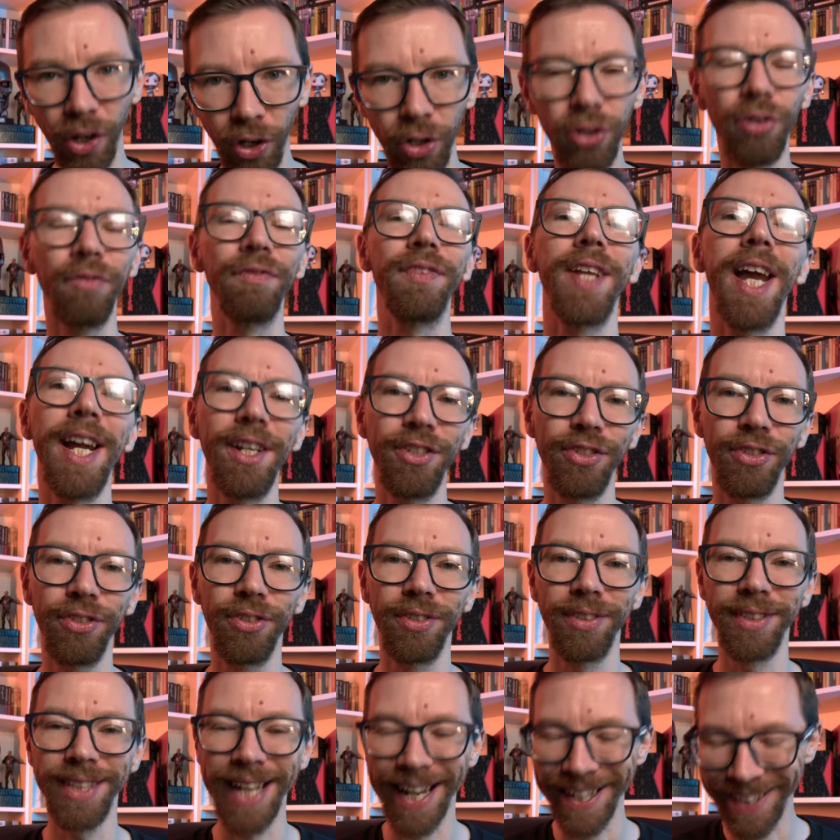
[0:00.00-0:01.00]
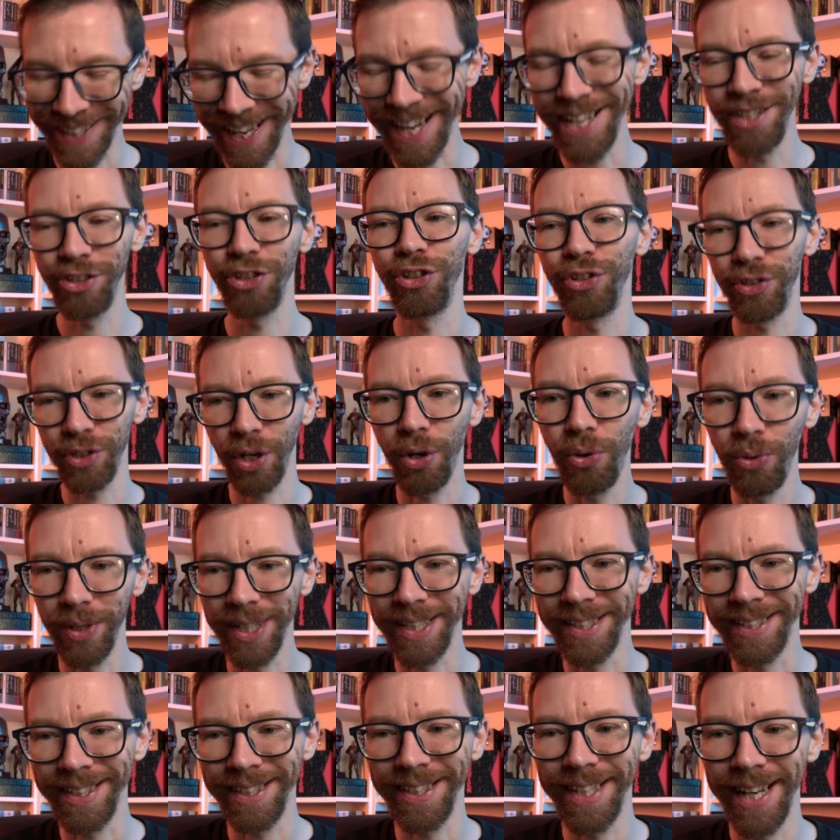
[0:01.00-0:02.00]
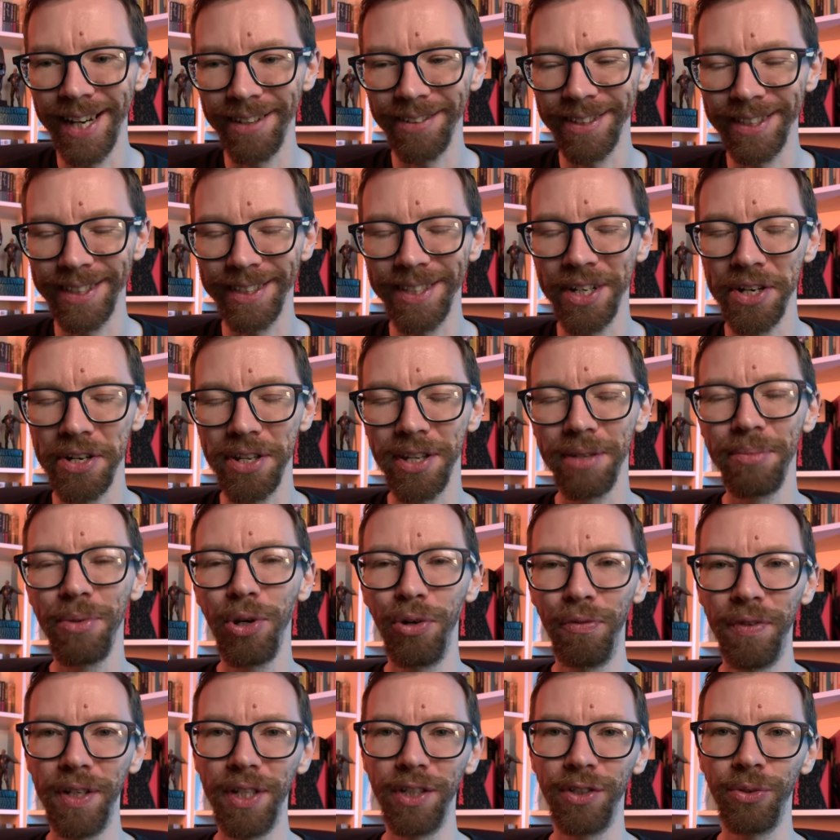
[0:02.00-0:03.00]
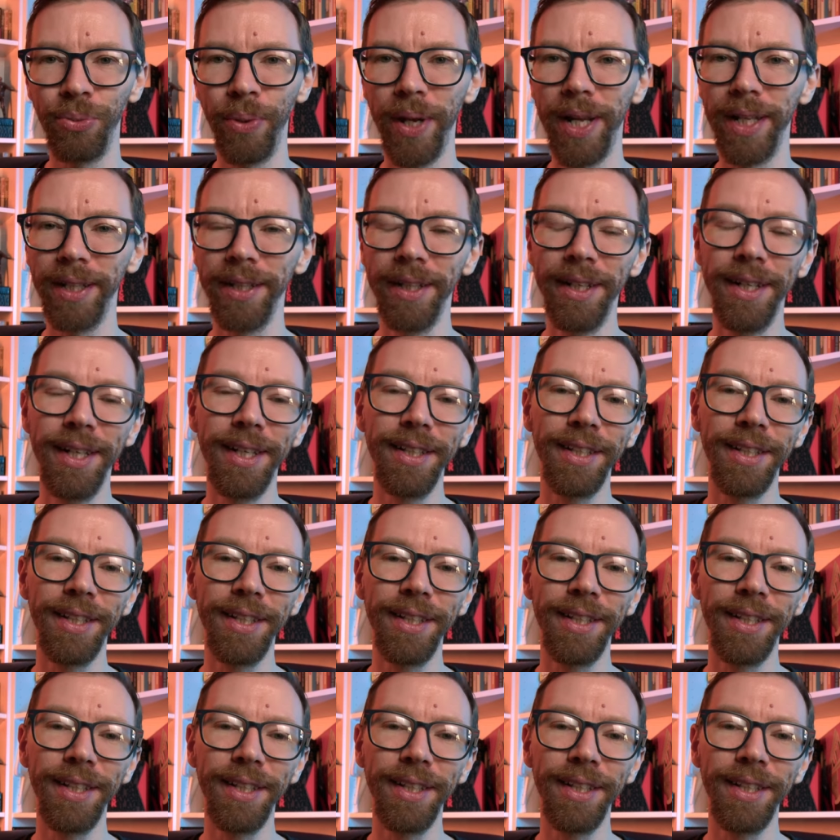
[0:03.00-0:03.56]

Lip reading: I love Danger Zone is in there at the start of the movie as well.